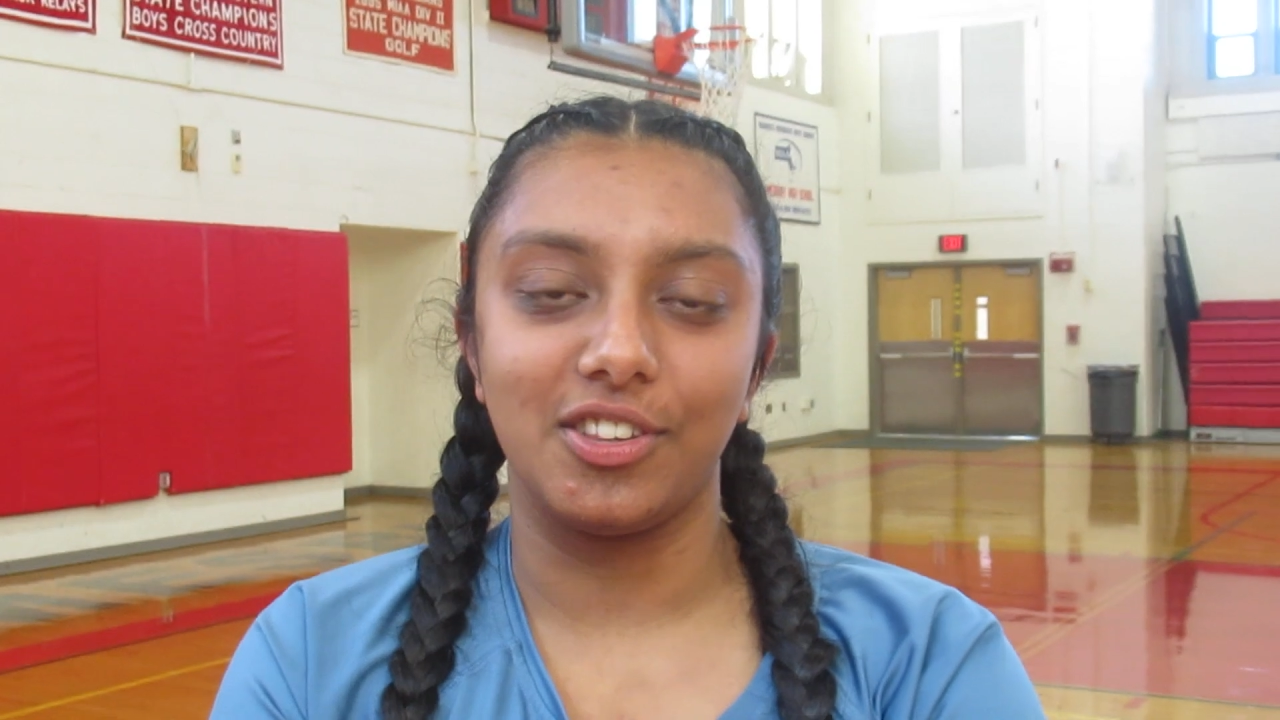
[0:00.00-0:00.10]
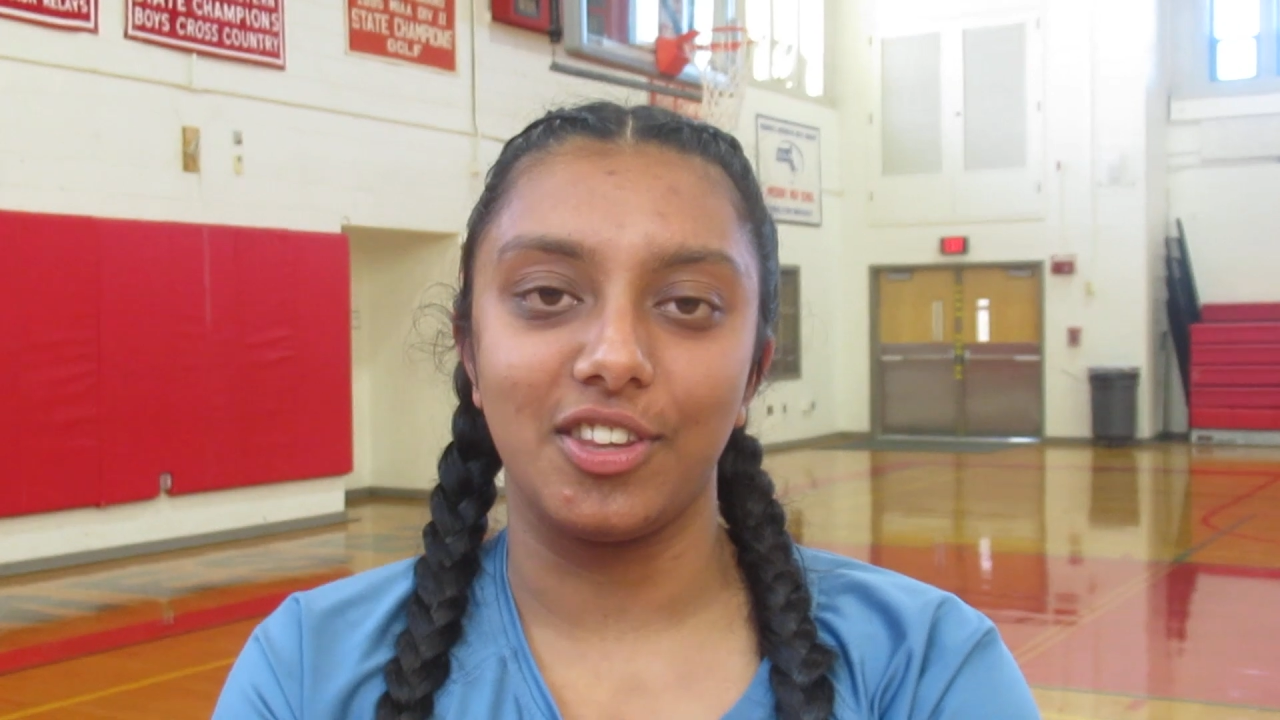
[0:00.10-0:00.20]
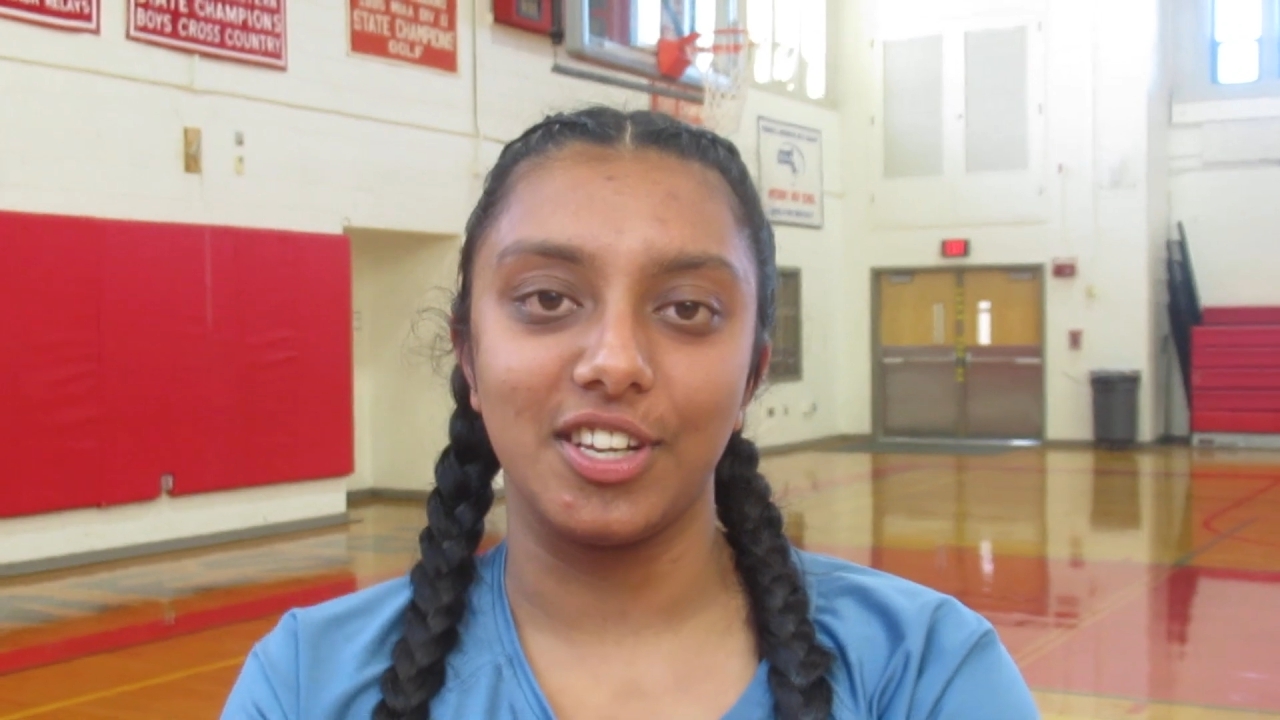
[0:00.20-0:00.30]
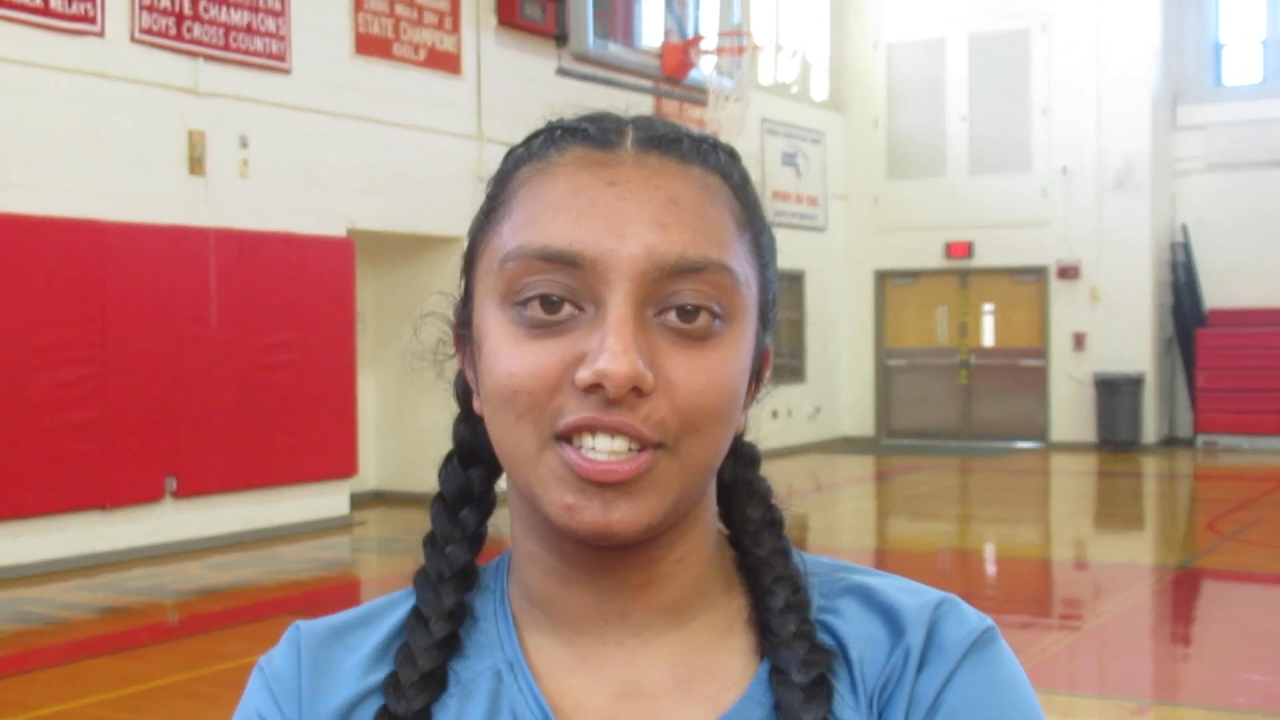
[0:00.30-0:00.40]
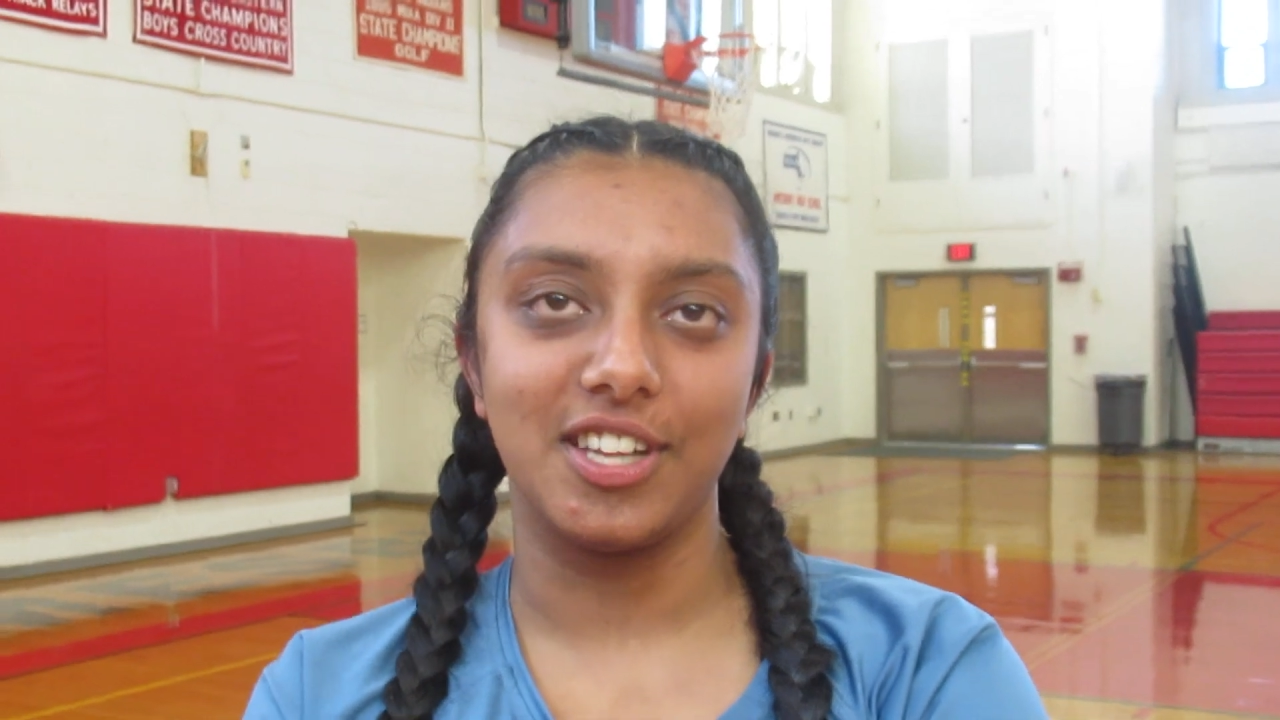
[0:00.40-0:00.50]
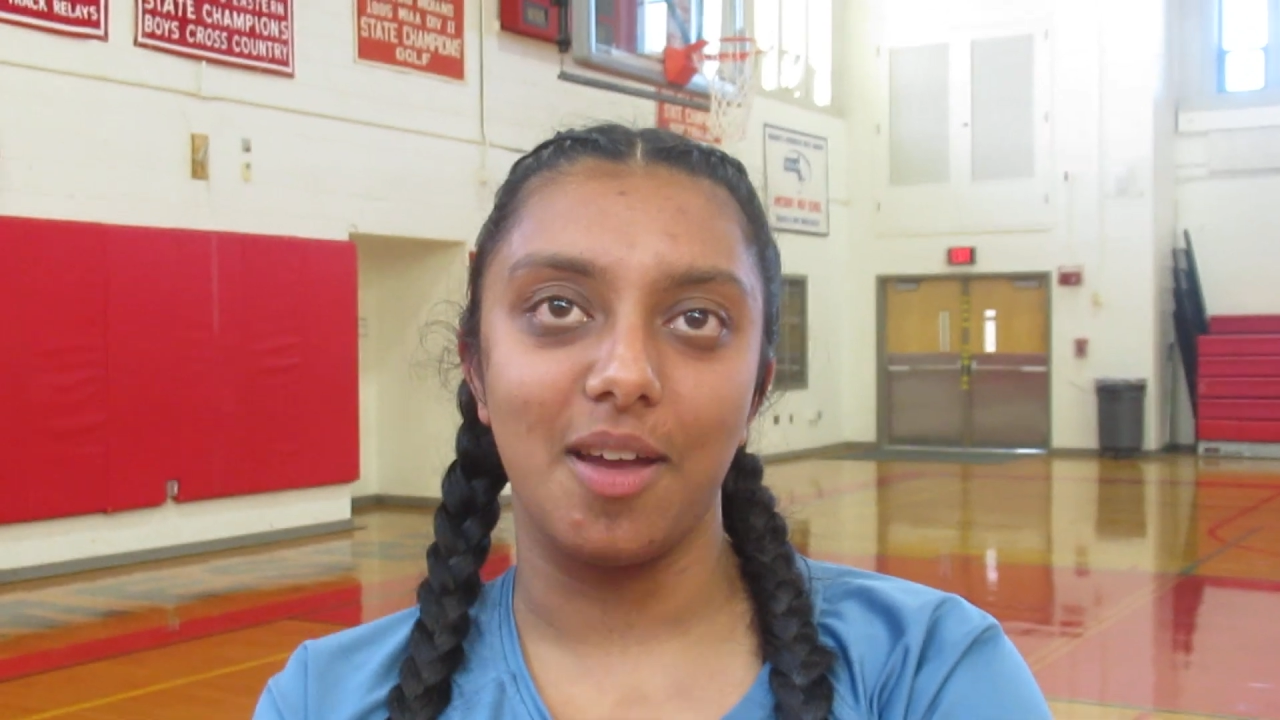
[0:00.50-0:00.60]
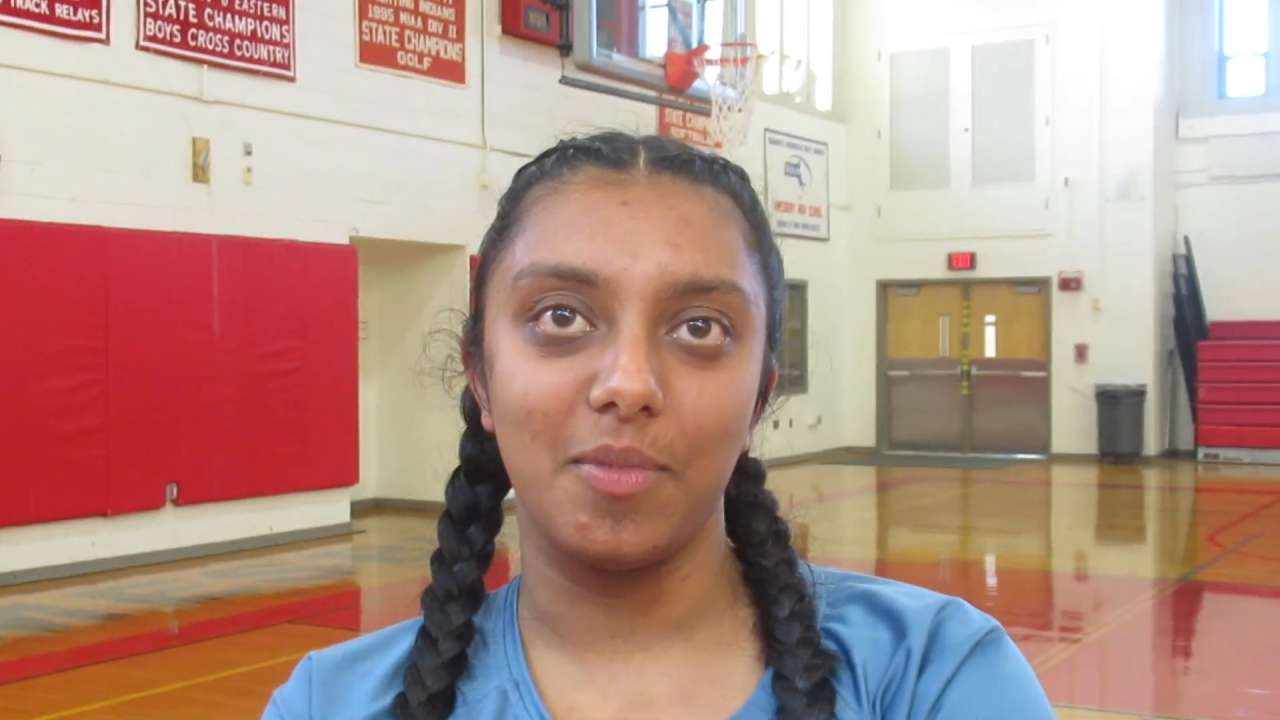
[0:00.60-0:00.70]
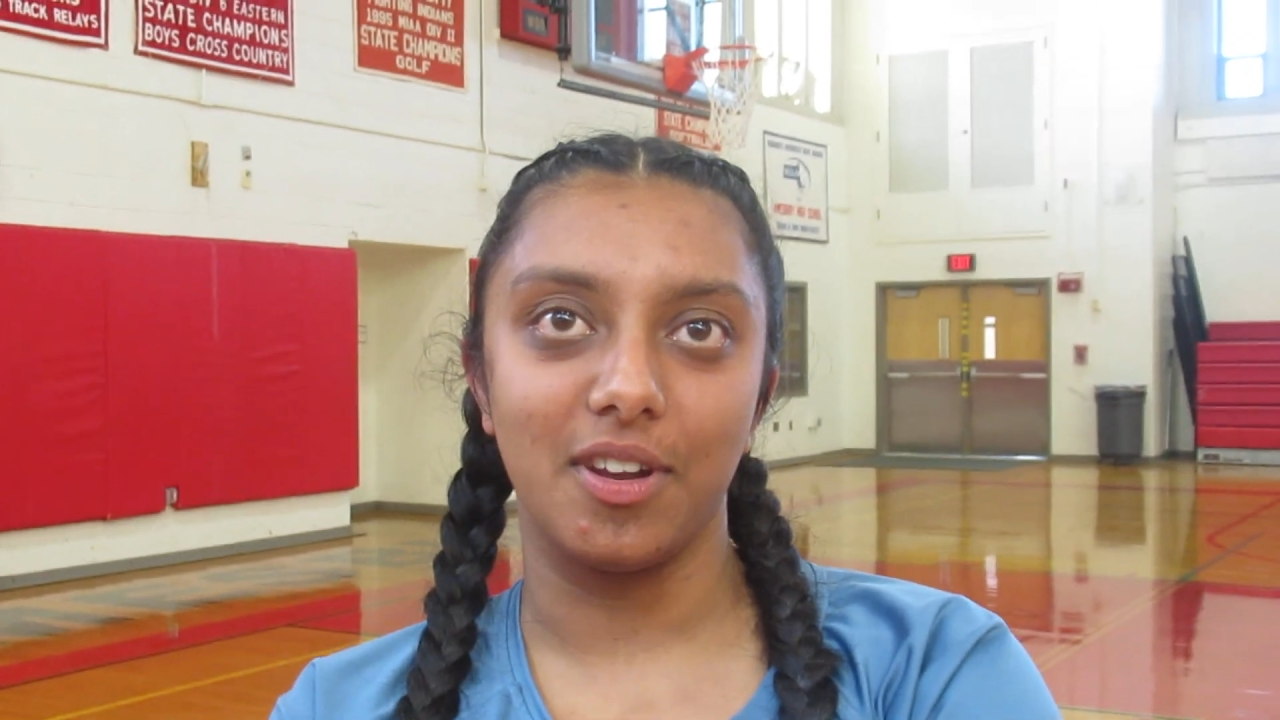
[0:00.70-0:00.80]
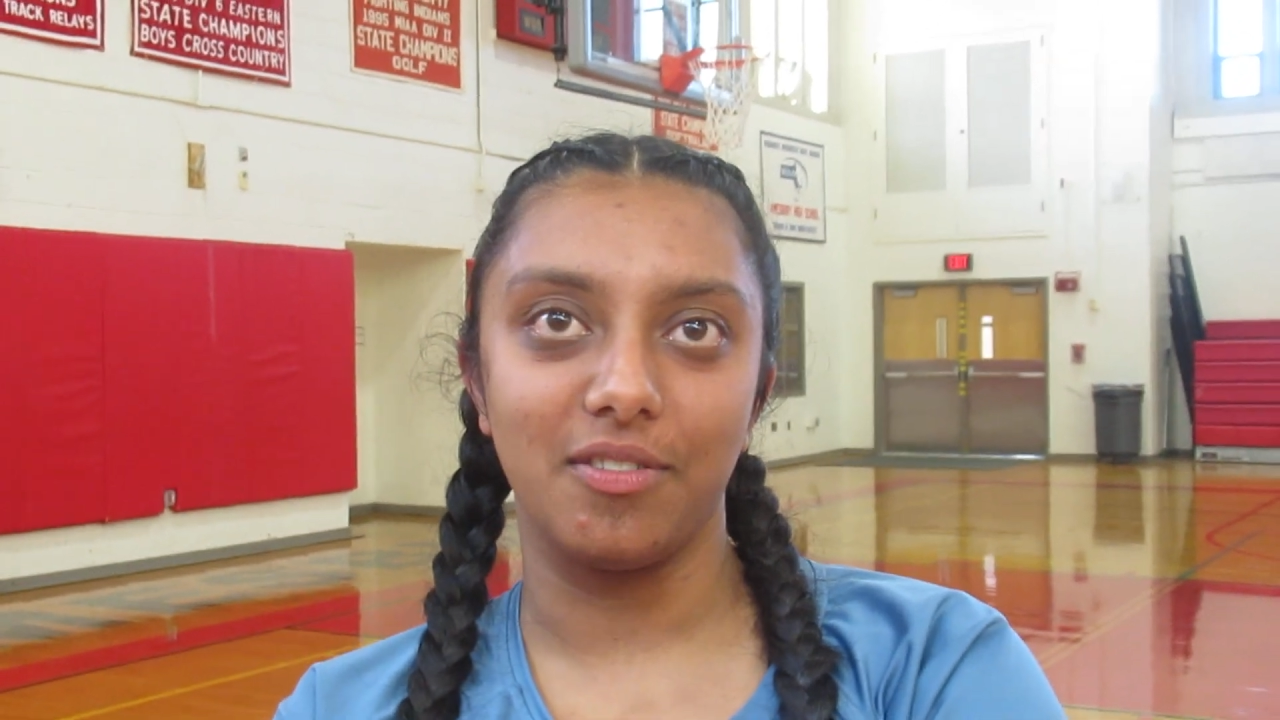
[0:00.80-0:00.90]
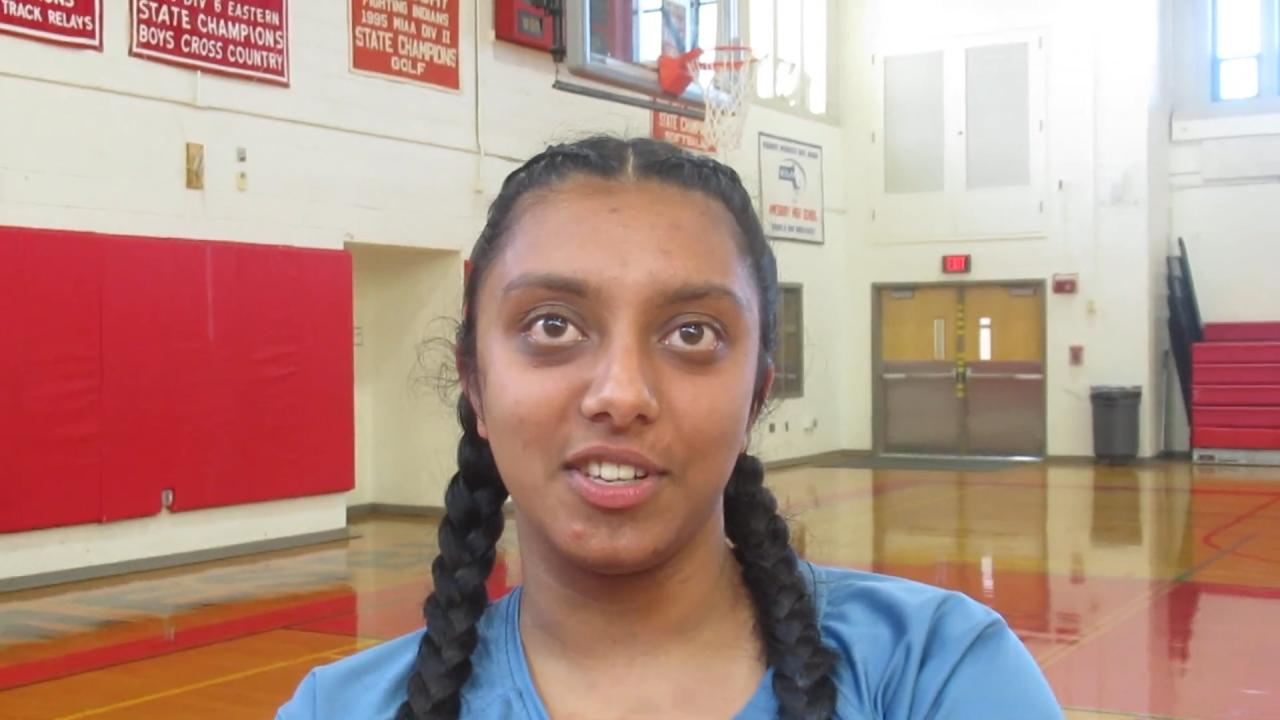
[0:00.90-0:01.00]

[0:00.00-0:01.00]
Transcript: the excitement